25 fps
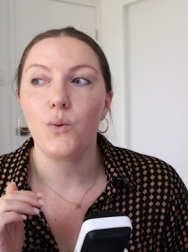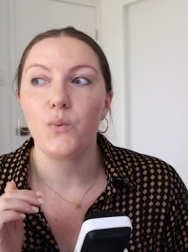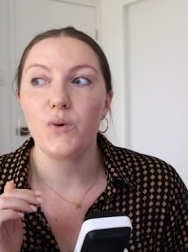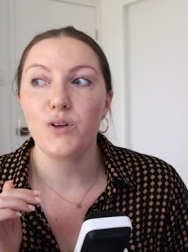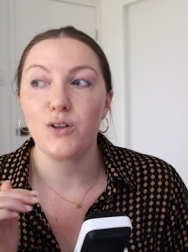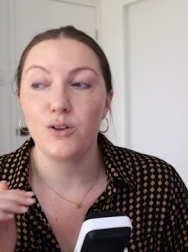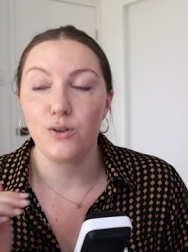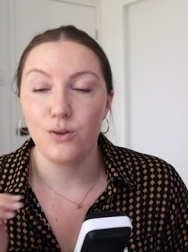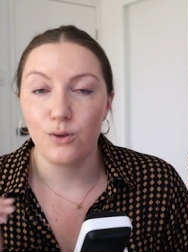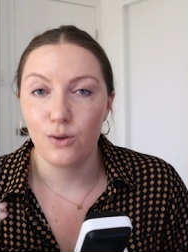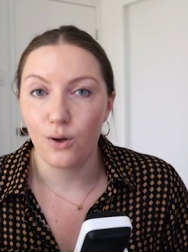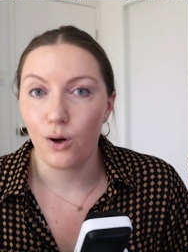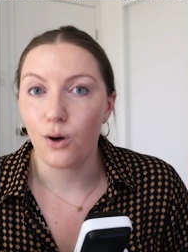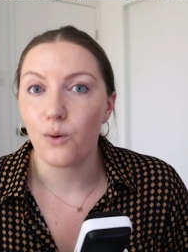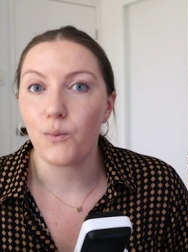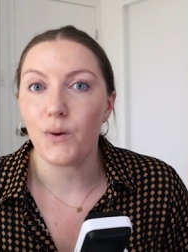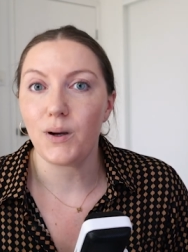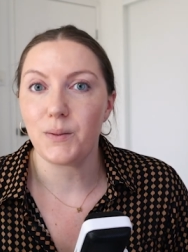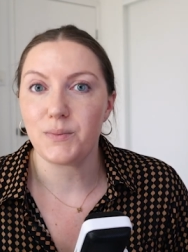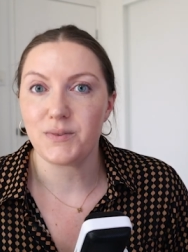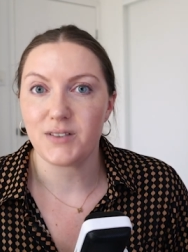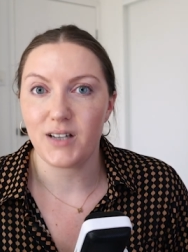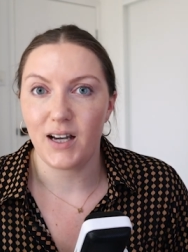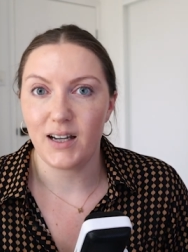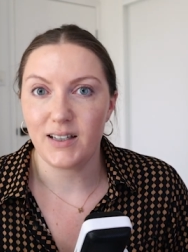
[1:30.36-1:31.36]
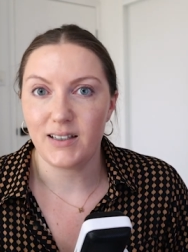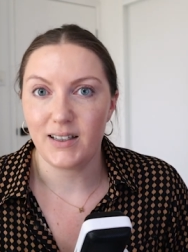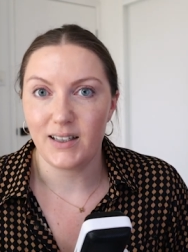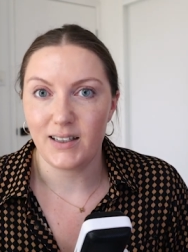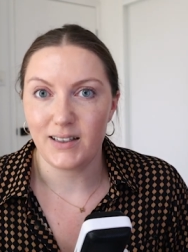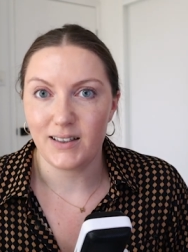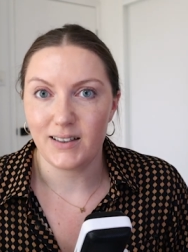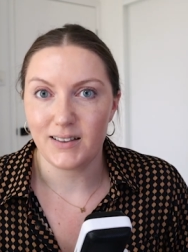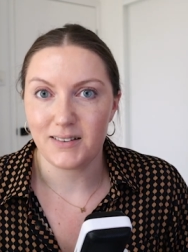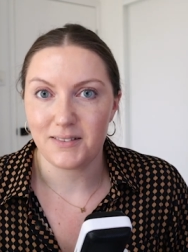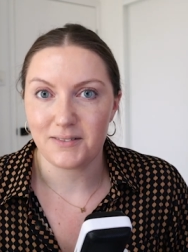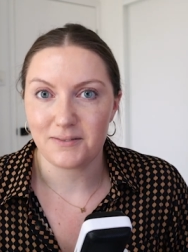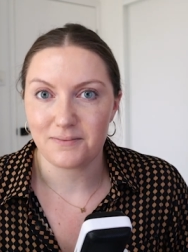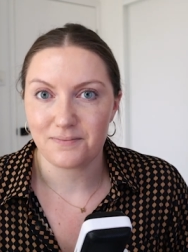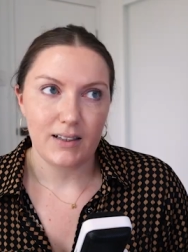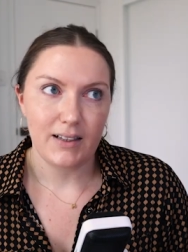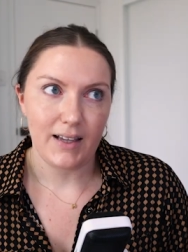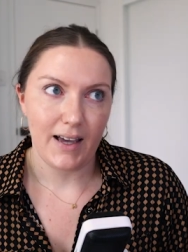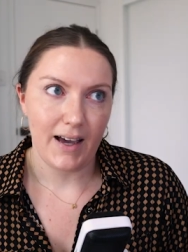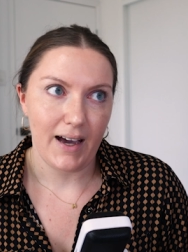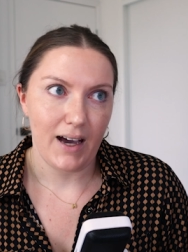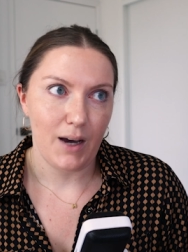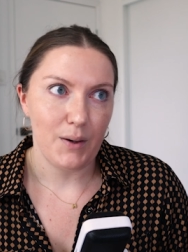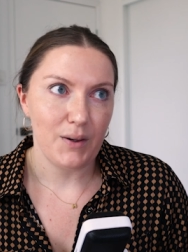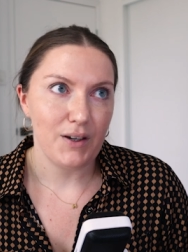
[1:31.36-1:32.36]
with no website needed.
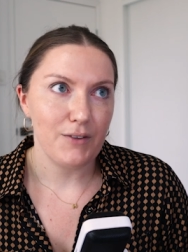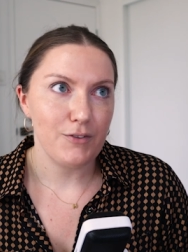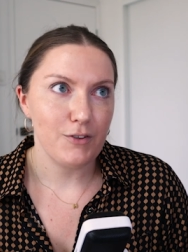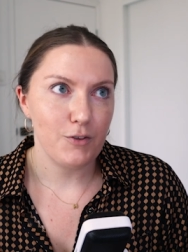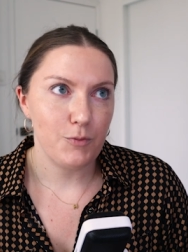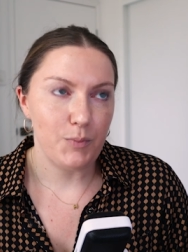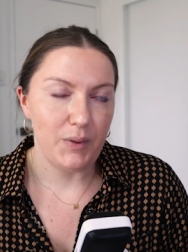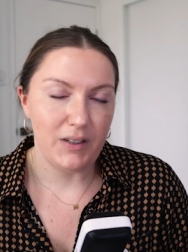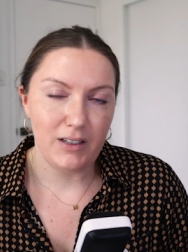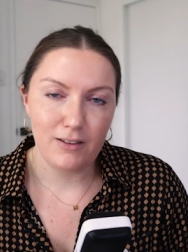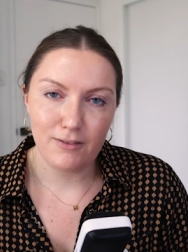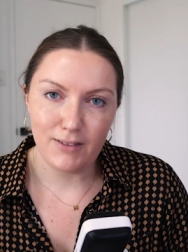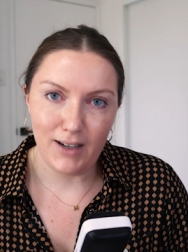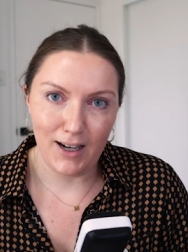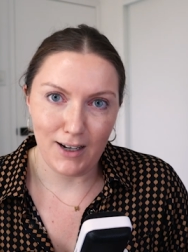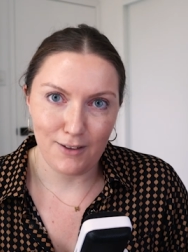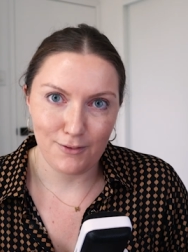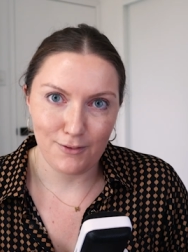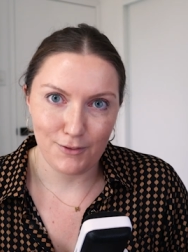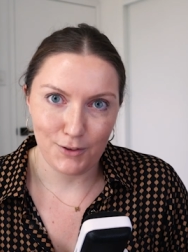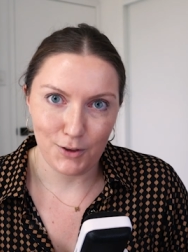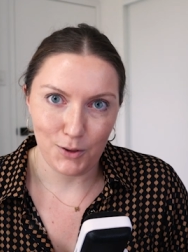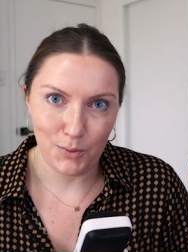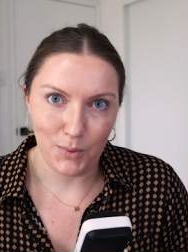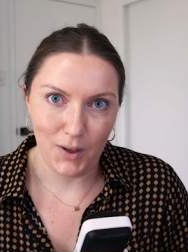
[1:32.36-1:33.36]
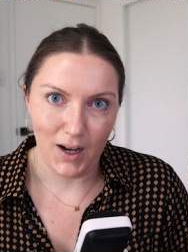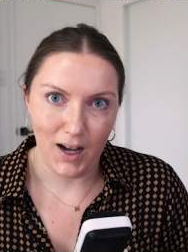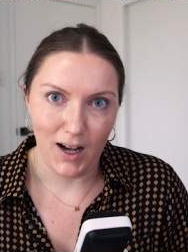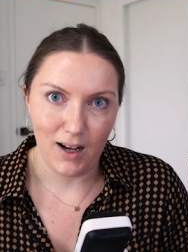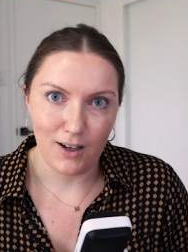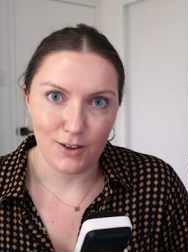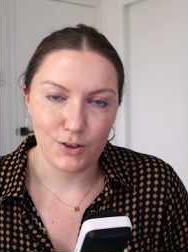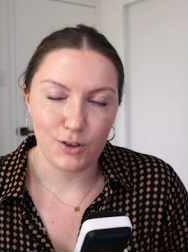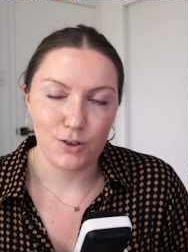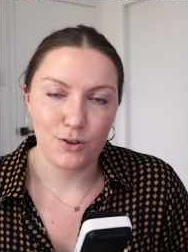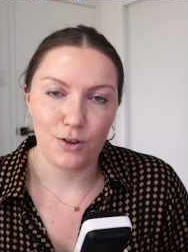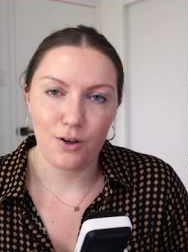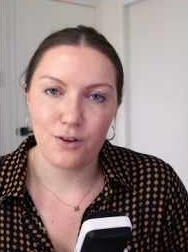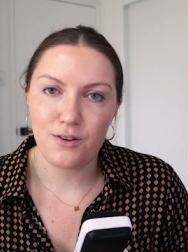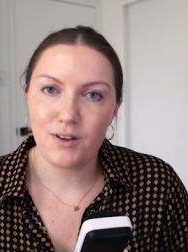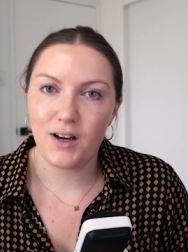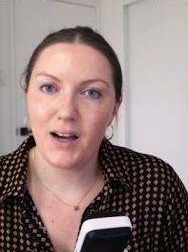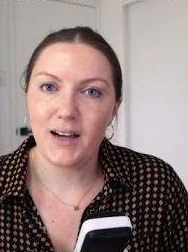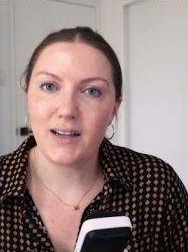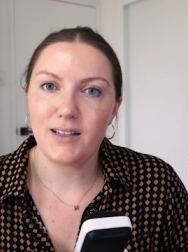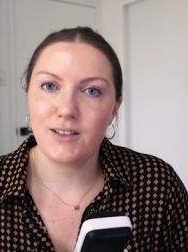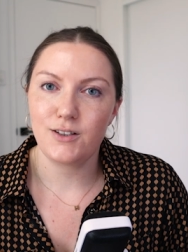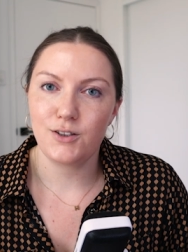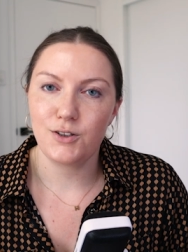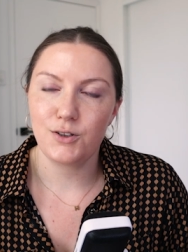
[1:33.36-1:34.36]
Now, if you've been around for a while, you know that
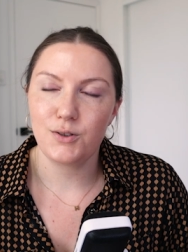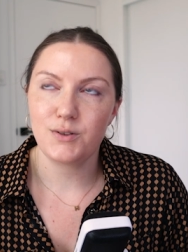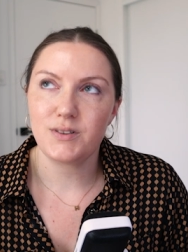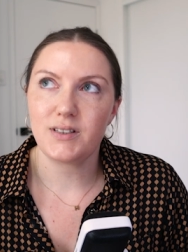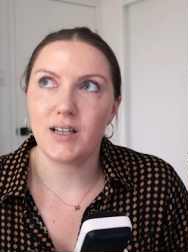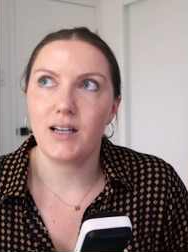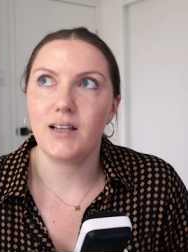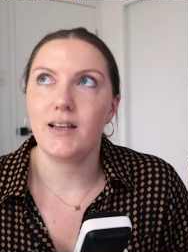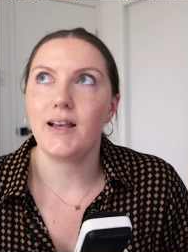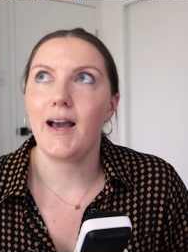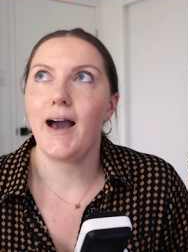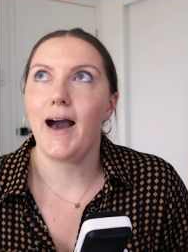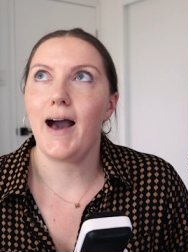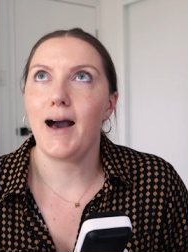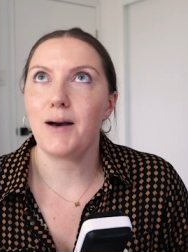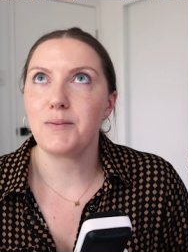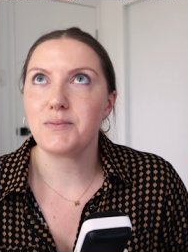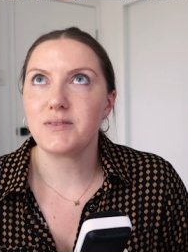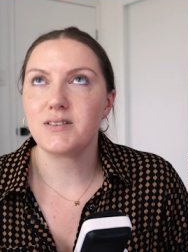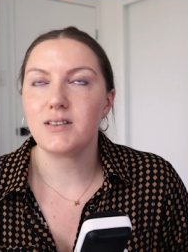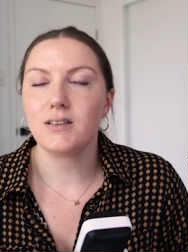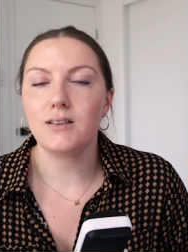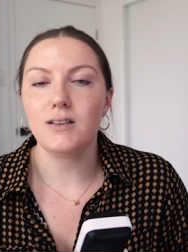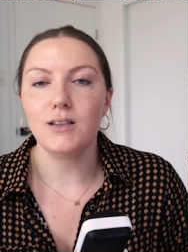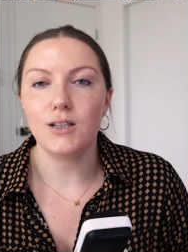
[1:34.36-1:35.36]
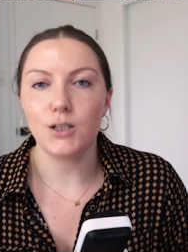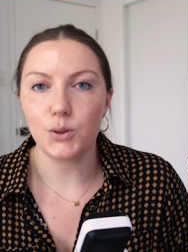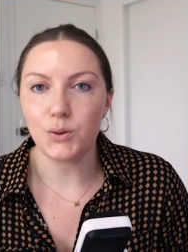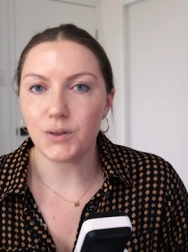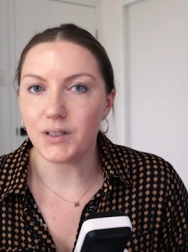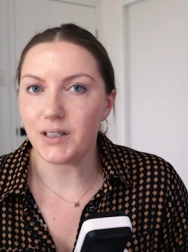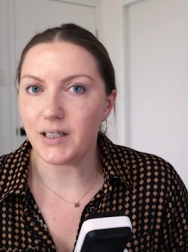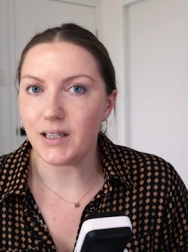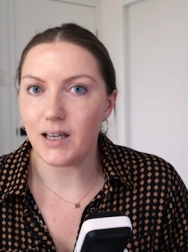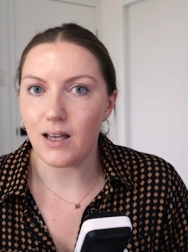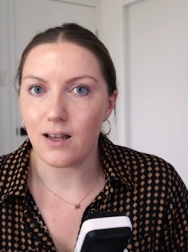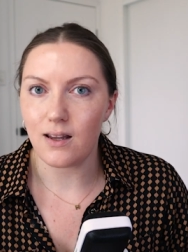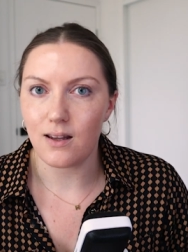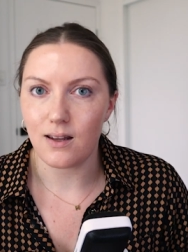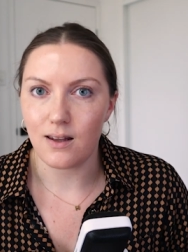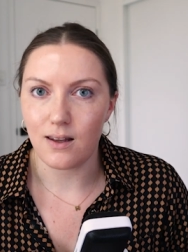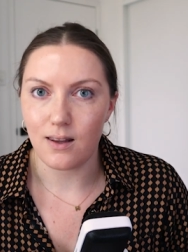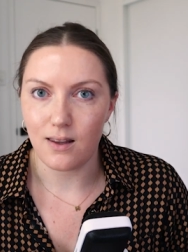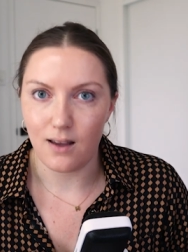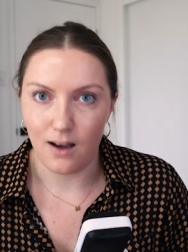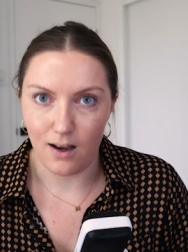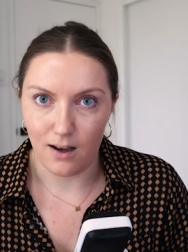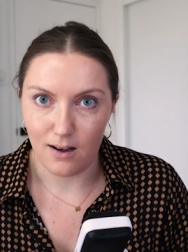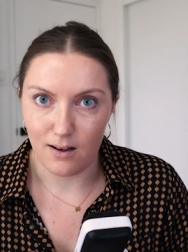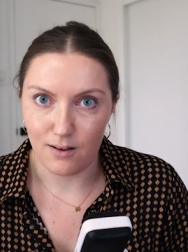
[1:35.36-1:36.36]
I use and absolutely
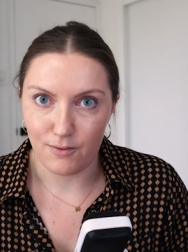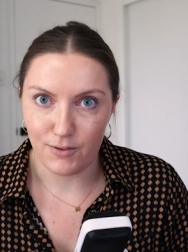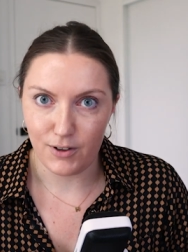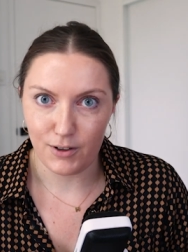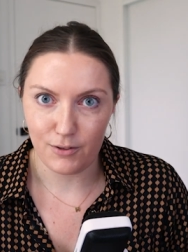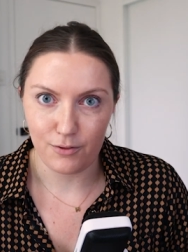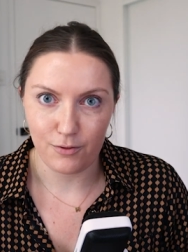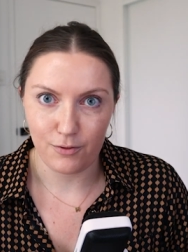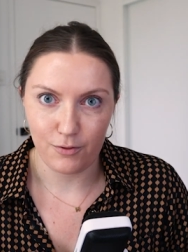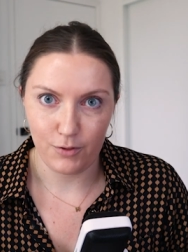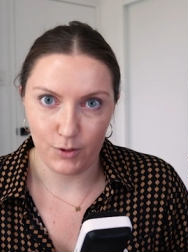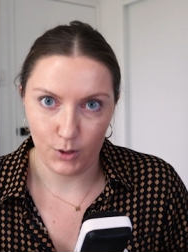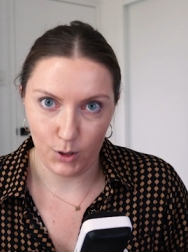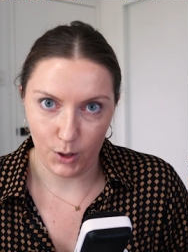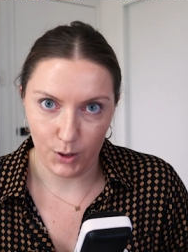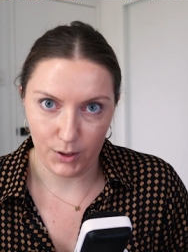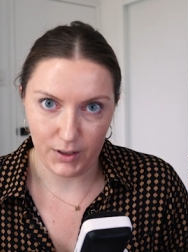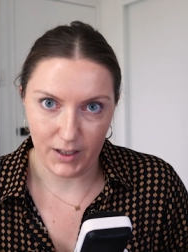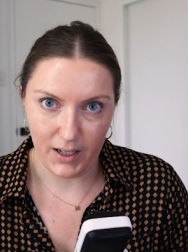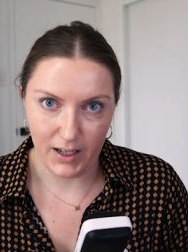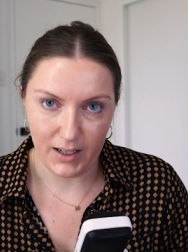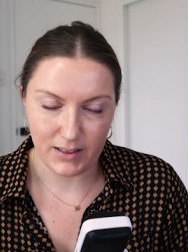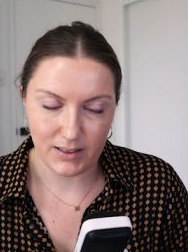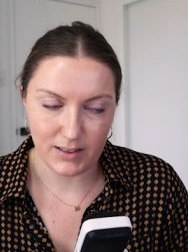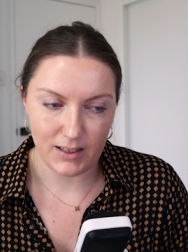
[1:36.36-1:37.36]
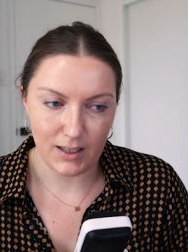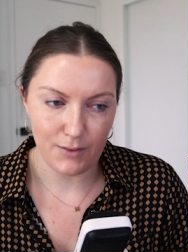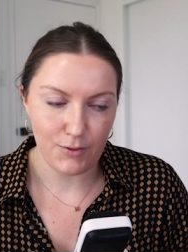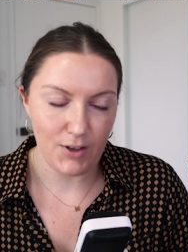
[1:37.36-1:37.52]
love Flodesk.